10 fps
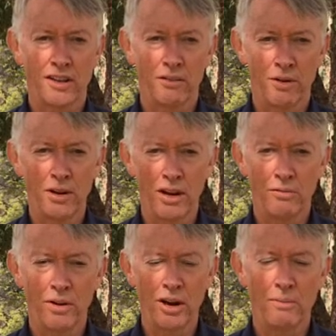We're
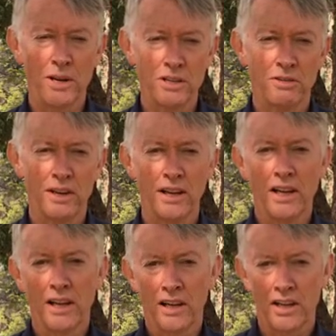not measuring
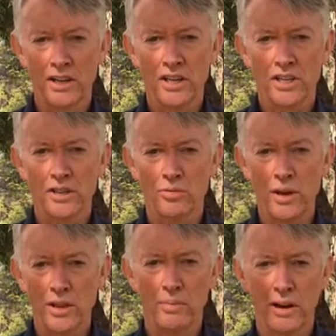conditions
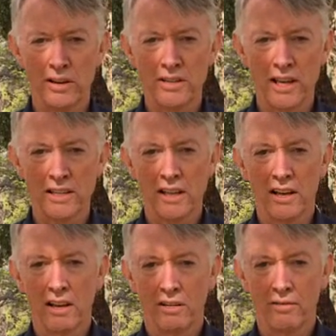with the project
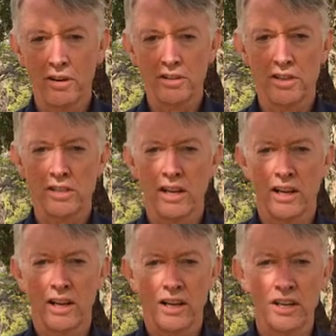versus
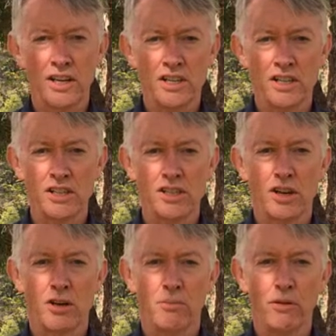conditions
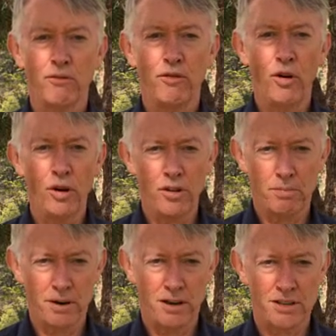before the
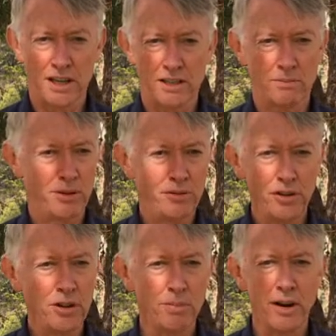project.
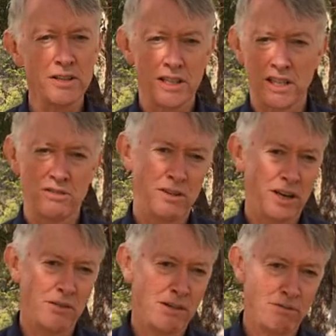Before the project is
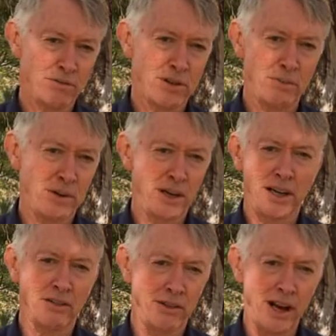really completely
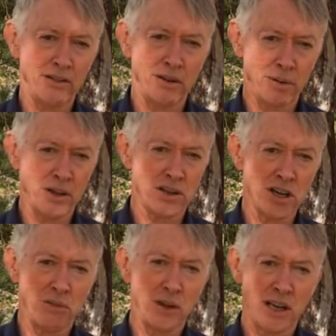irrelevant by the
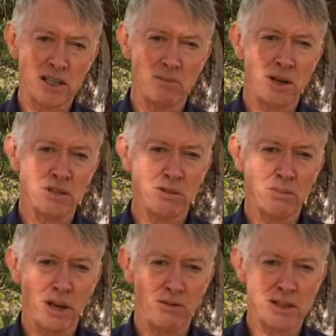time we get to measuring
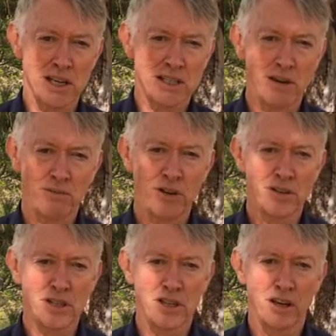benefits at some
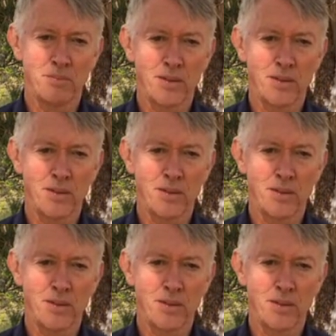future time.